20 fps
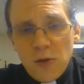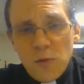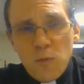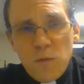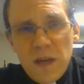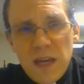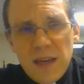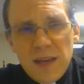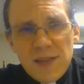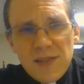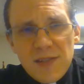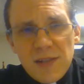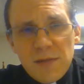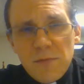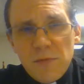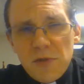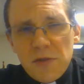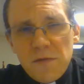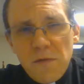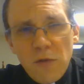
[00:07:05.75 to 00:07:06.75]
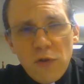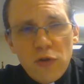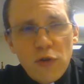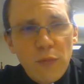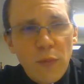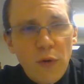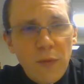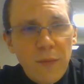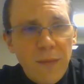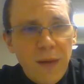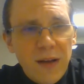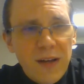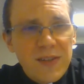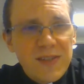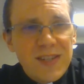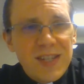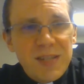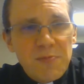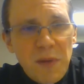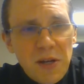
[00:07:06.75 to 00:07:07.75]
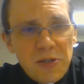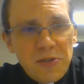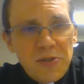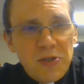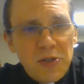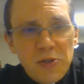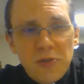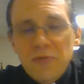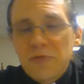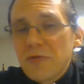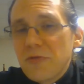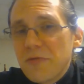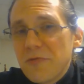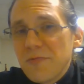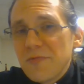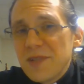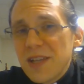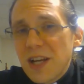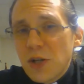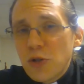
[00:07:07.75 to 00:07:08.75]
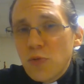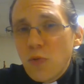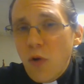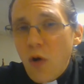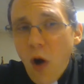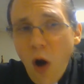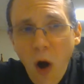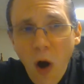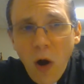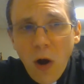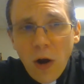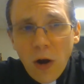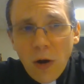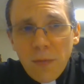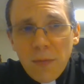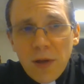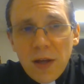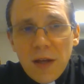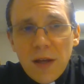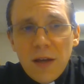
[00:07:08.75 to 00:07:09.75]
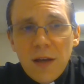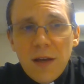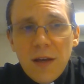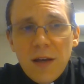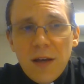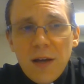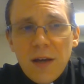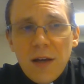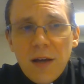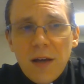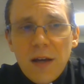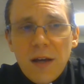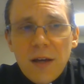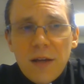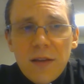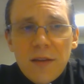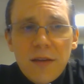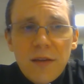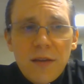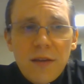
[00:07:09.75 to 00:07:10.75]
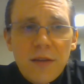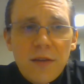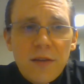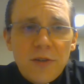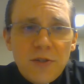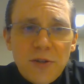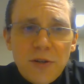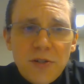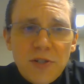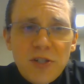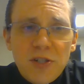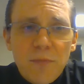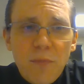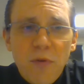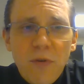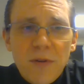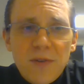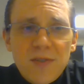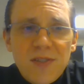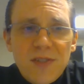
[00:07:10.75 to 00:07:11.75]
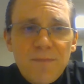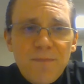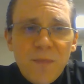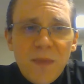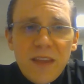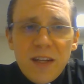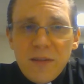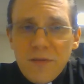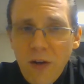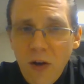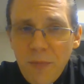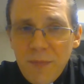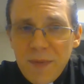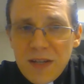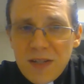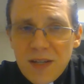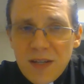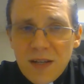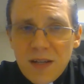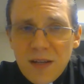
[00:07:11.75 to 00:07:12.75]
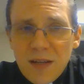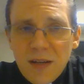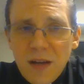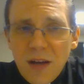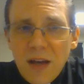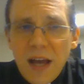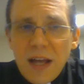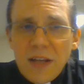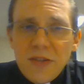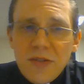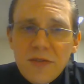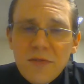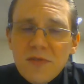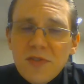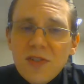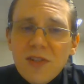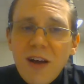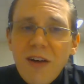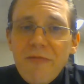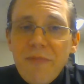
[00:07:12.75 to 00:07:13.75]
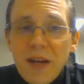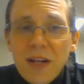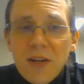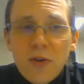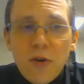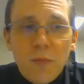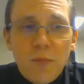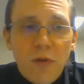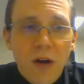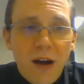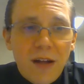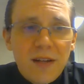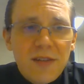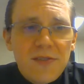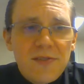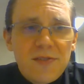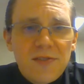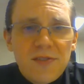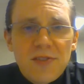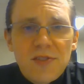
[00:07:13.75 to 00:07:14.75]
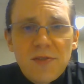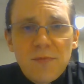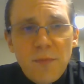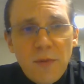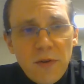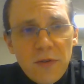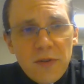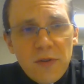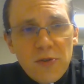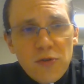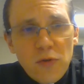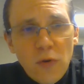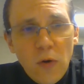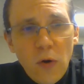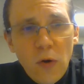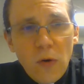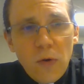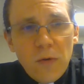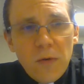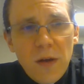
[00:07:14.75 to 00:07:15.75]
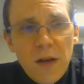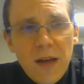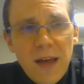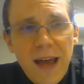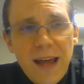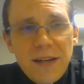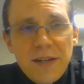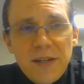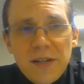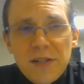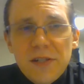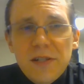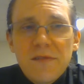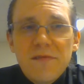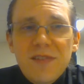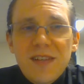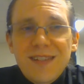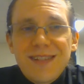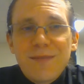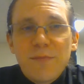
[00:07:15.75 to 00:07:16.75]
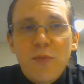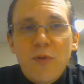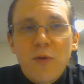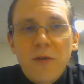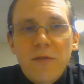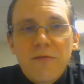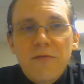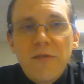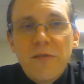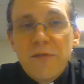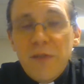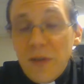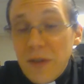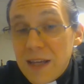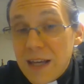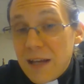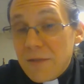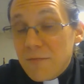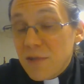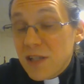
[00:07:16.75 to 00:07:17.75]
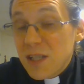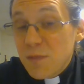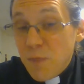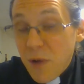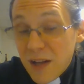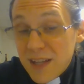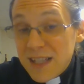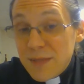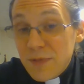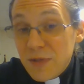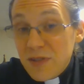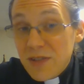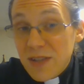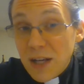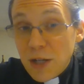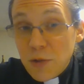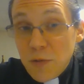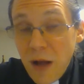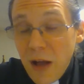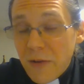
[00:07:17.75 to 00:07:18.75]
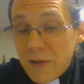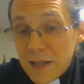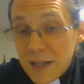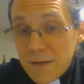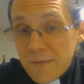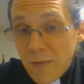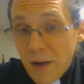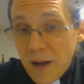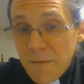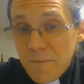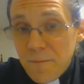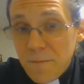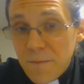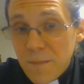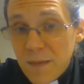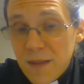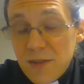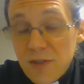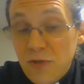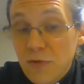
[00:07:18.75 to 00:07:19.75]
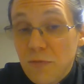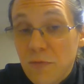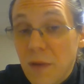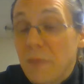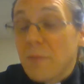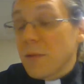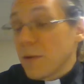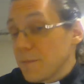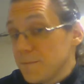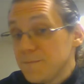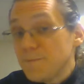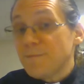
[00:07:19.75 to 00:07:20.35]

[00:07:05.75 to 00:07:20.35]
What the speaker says: the weakest and most vulnerable among us, especially children, from sexual harm. The church supports the development and use of medical products, birth control, and initiatives that support fulfilling and responsible sexuality, right? So remember,